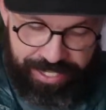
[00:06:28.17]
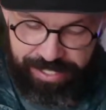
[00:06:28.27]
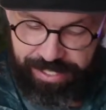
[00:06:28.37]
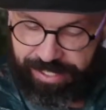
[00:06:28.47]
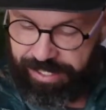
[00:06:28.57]

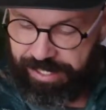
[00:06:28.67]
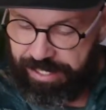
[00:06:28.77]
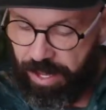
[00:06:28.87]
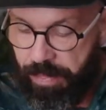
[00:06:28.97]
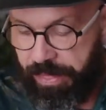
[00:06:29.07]
it's
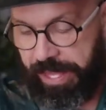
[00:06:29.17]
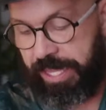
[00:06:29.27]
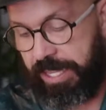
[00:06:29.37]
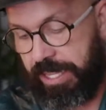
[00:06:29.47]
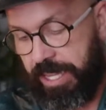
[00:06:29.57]

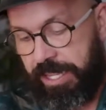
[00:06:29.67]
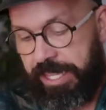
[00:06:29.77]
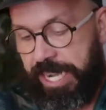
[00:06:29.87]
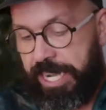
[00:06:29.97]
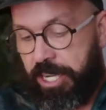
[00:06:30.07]
something
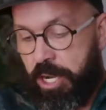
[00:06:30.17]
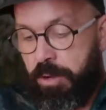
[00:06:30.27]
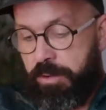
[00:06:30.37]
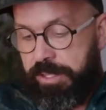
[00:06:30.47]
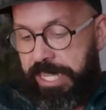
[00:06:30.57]
that I
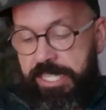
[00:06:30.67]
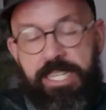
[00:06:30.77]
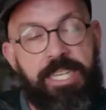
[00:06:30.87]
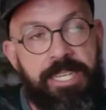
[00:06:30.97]
know that